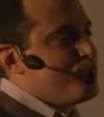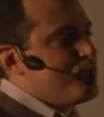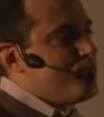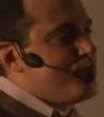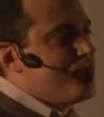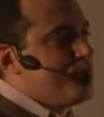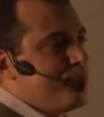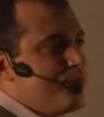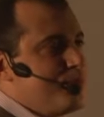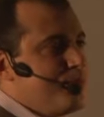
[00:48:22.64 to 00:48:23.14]
change
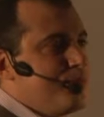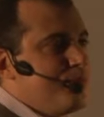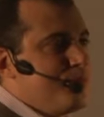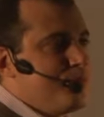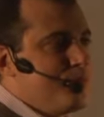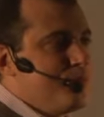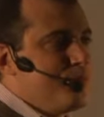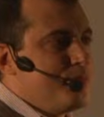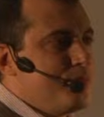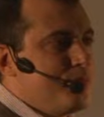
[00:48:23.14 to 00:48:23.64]
going to
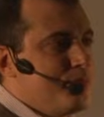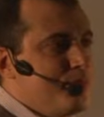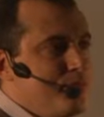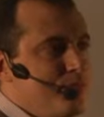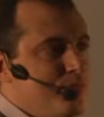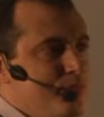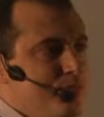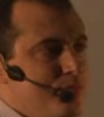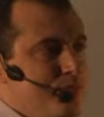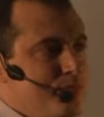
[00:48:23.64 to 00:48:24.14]
happen?
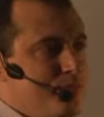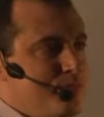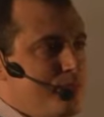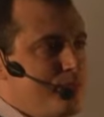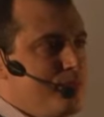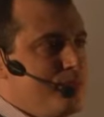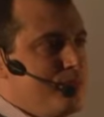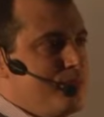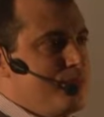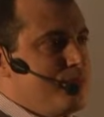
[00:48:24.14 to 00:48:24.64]

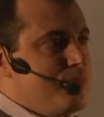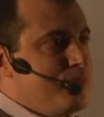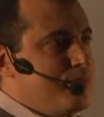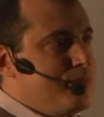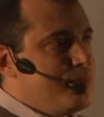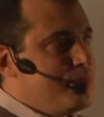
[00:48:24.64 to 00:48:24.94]
Will